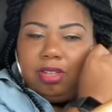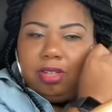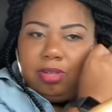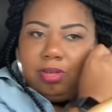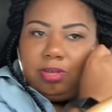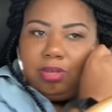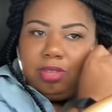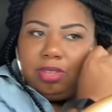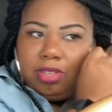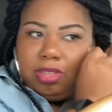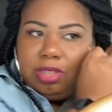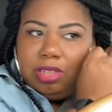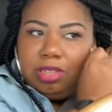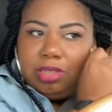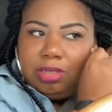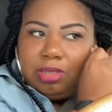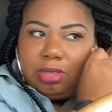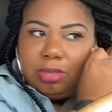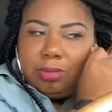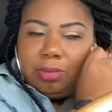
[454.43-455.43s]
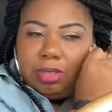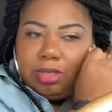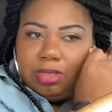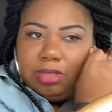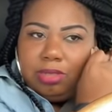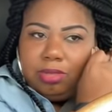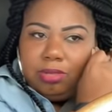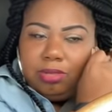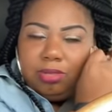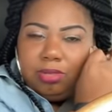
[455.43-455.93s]
Oh, yeah, that's
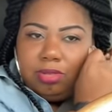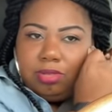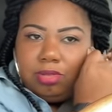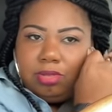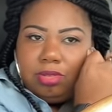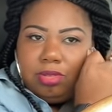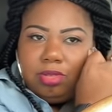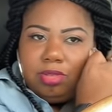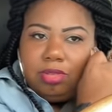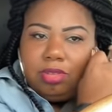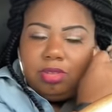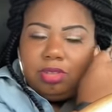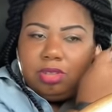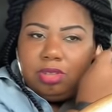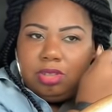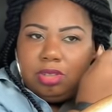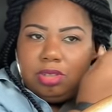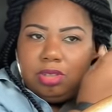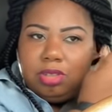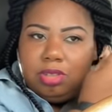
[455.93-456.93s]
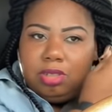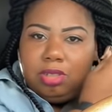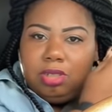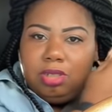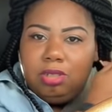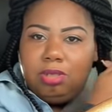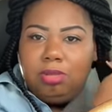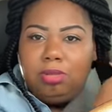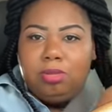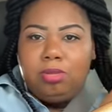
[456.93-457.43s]
all Are you serious?
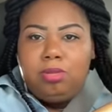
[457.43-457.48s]
Oh.